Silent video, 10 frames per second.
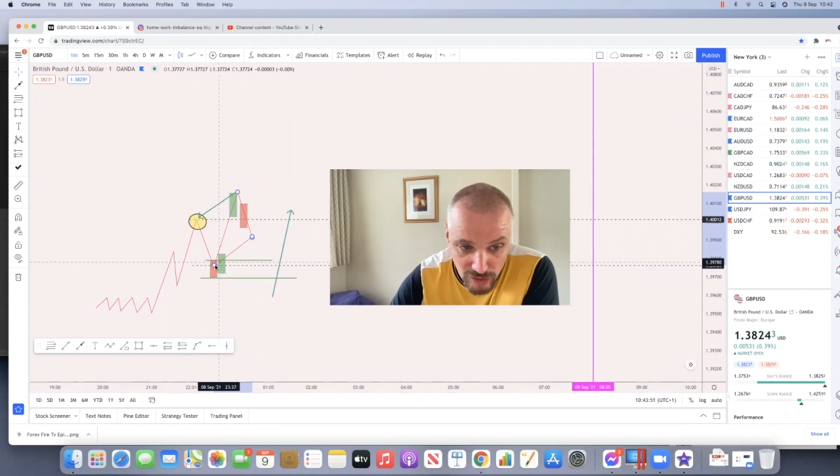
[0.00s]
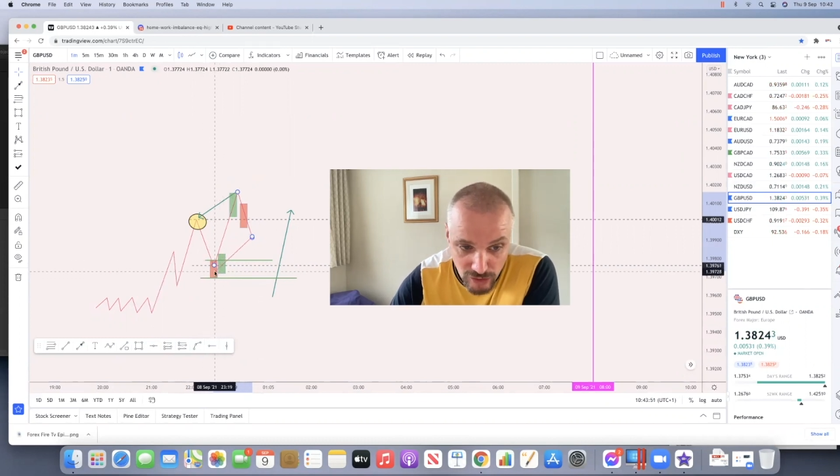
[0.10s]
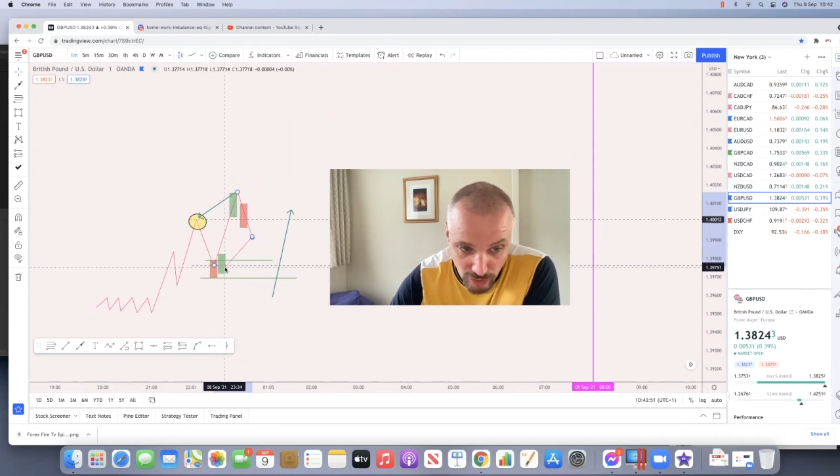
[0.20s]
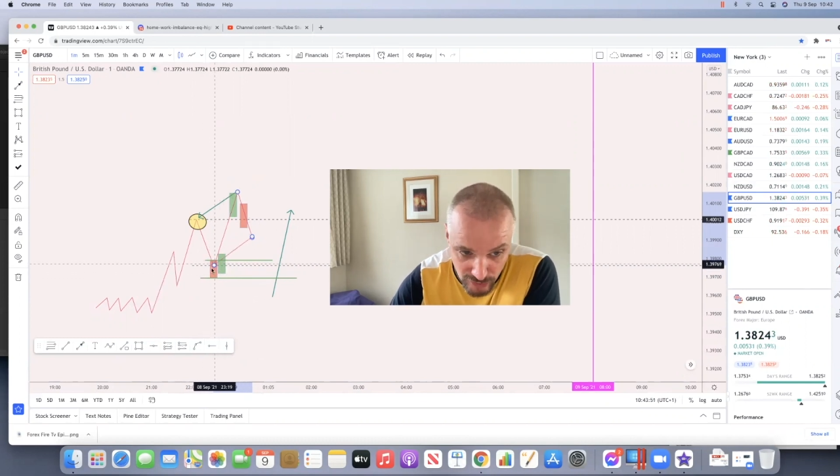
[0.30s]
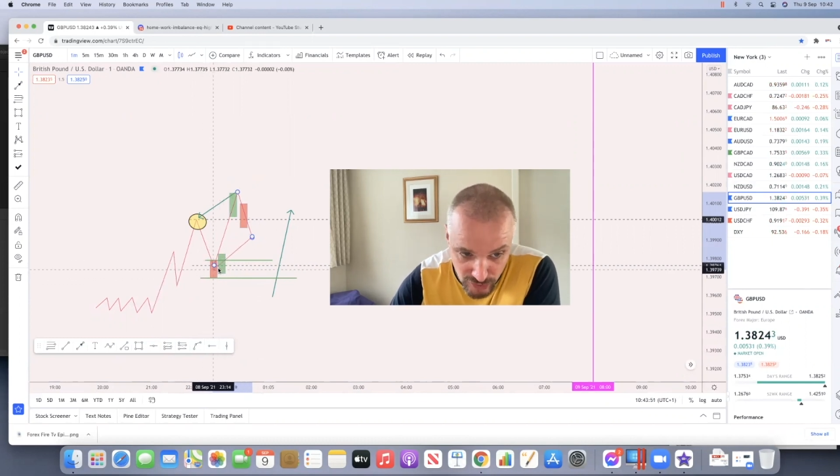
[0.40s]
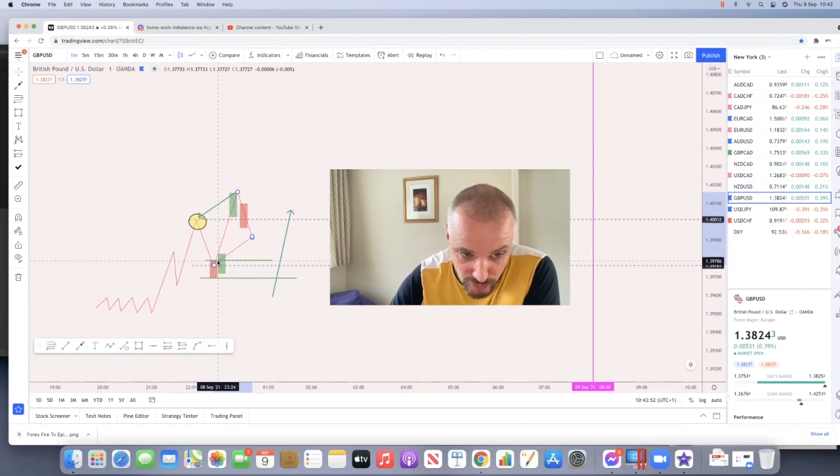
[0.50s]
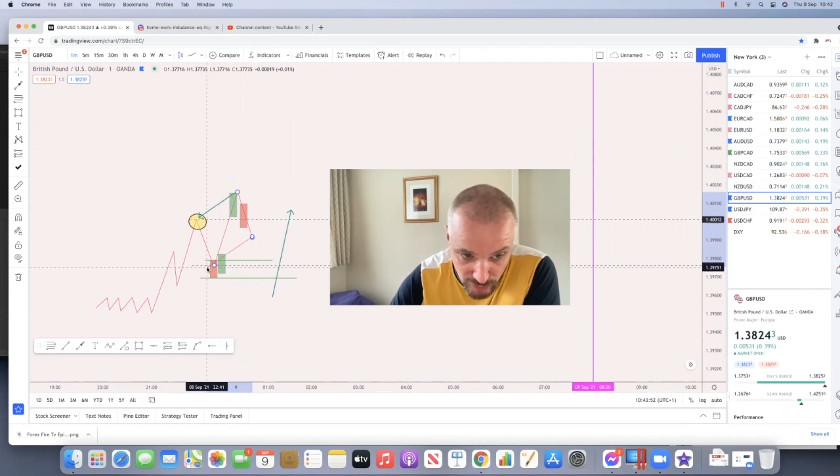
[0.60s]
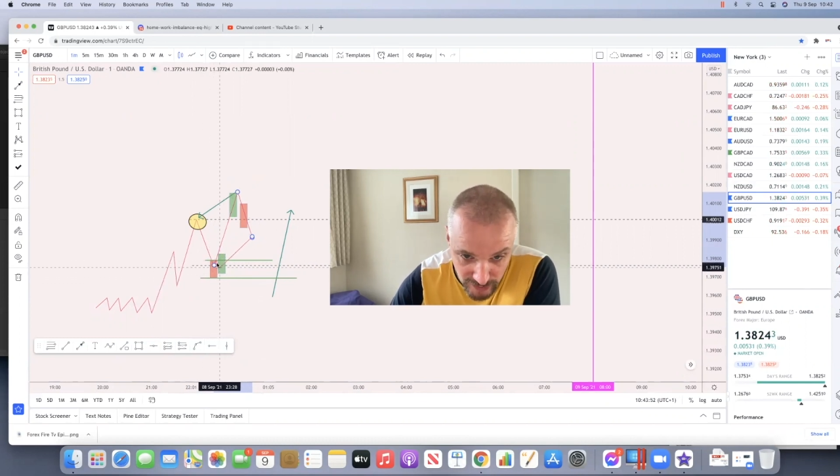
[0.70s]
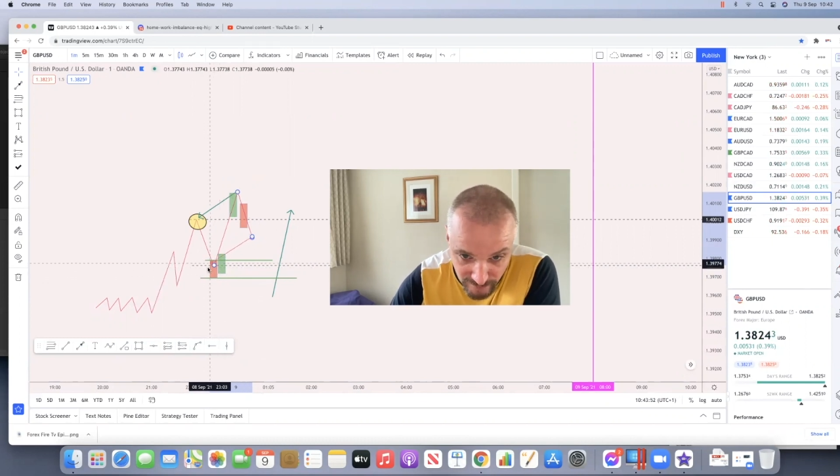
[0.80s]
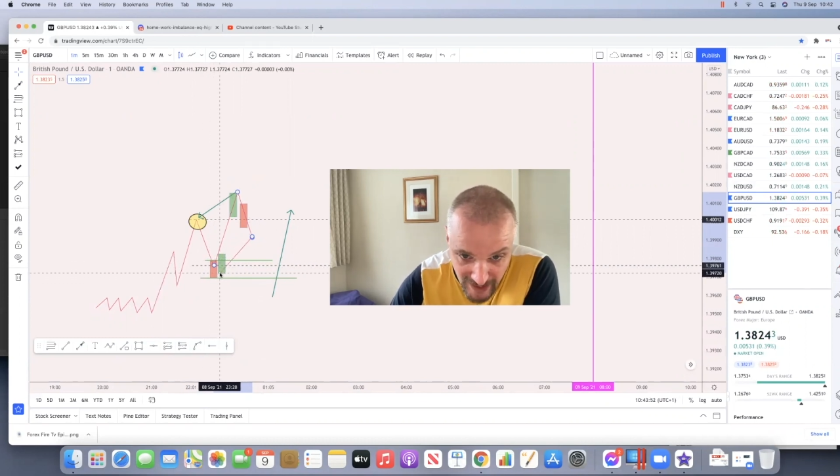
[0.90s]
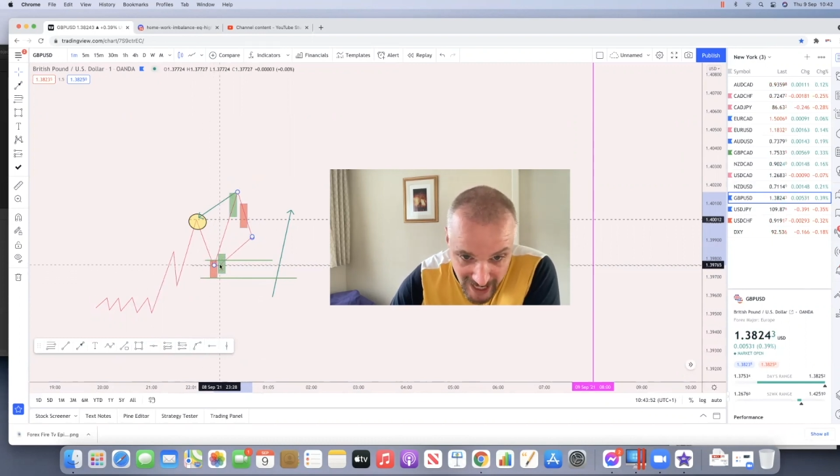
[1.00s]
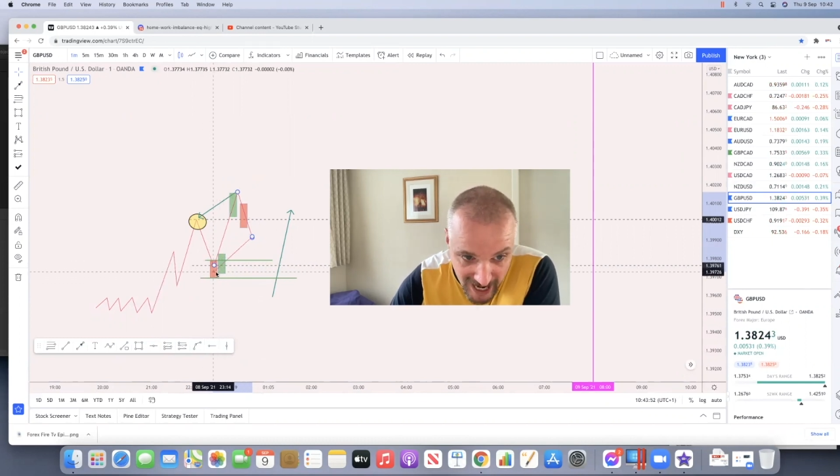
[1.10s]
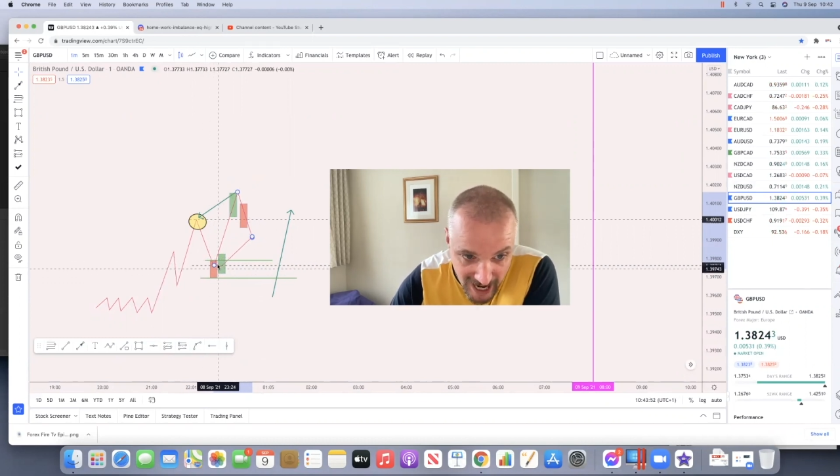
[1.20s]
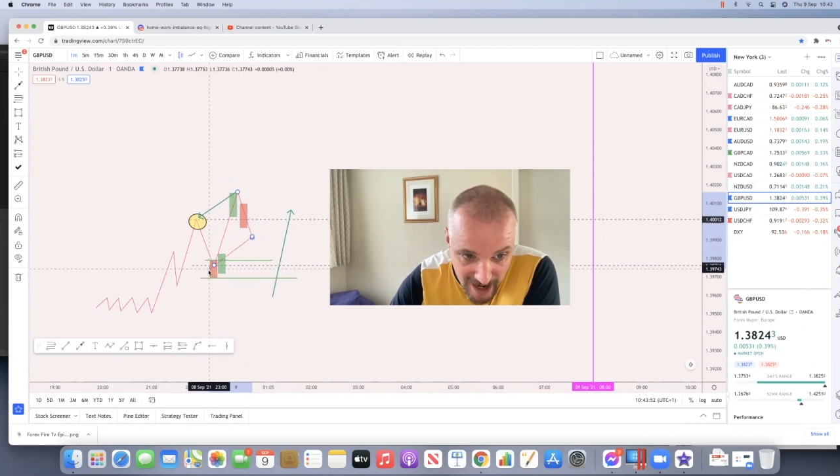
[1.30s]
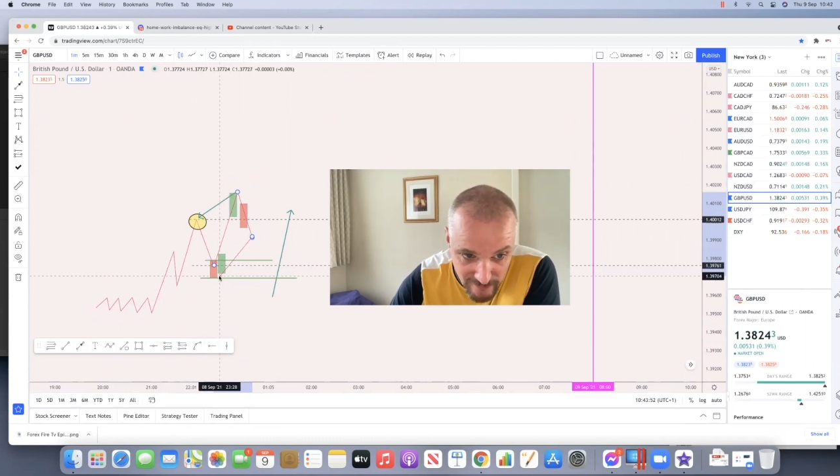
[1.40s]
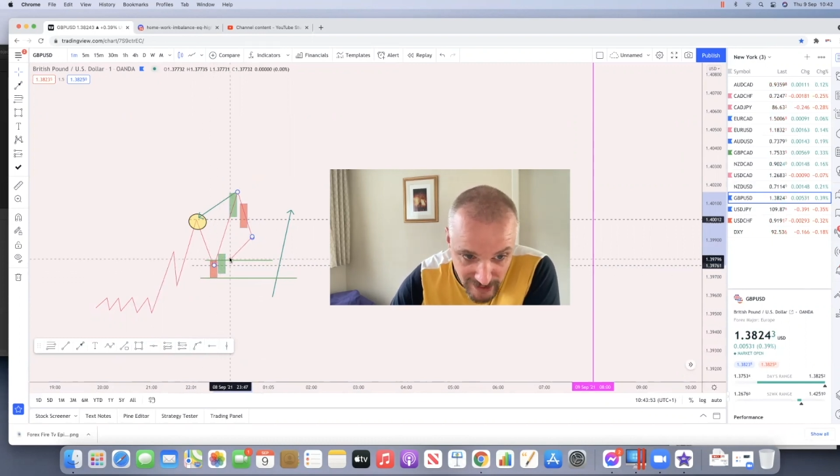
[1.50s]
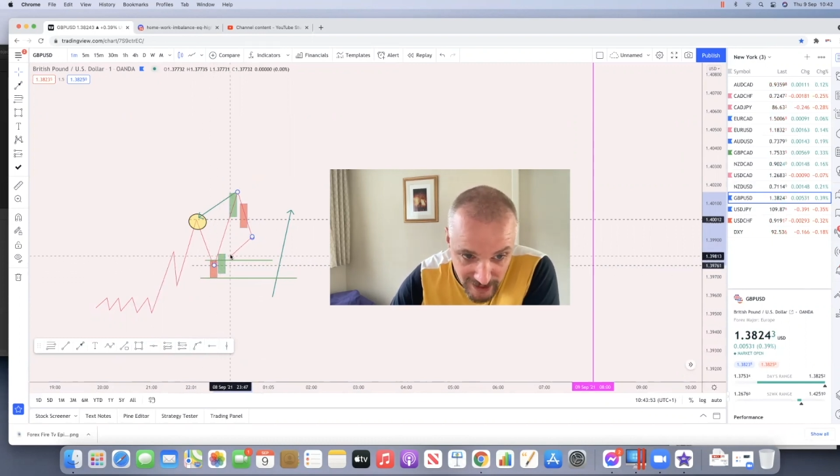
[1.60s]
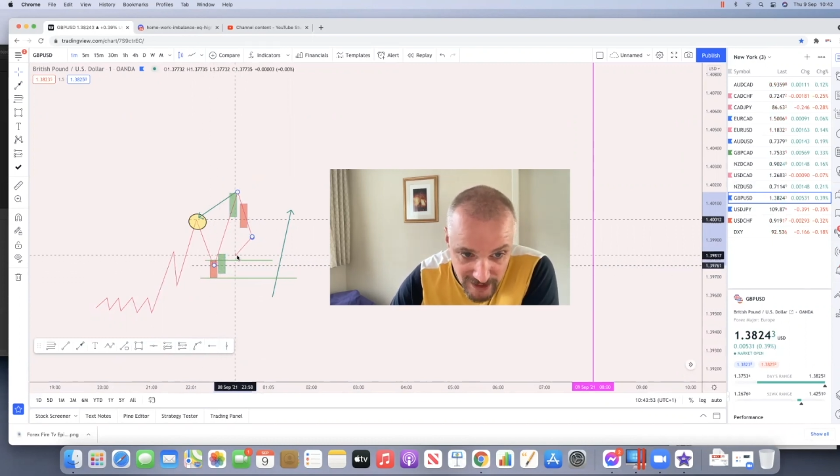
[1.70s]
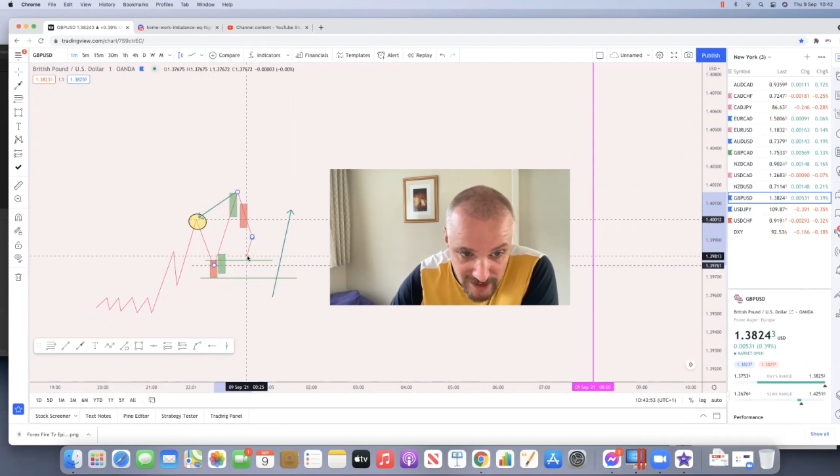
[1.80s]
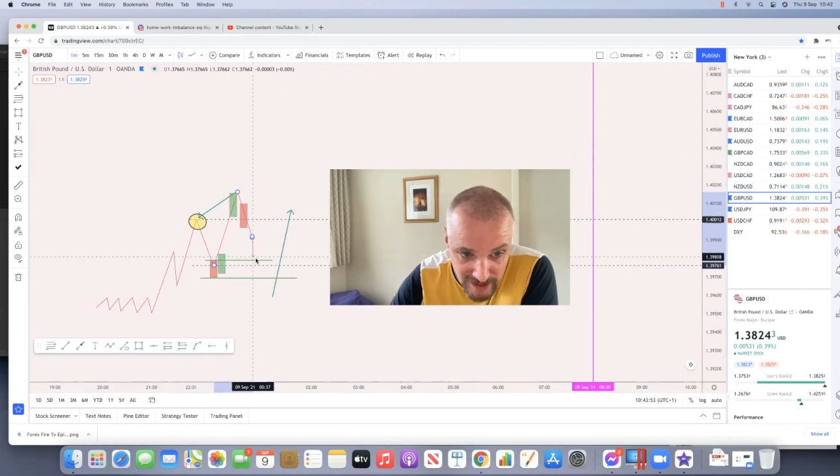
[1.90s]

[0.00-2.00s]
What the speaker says: constructive area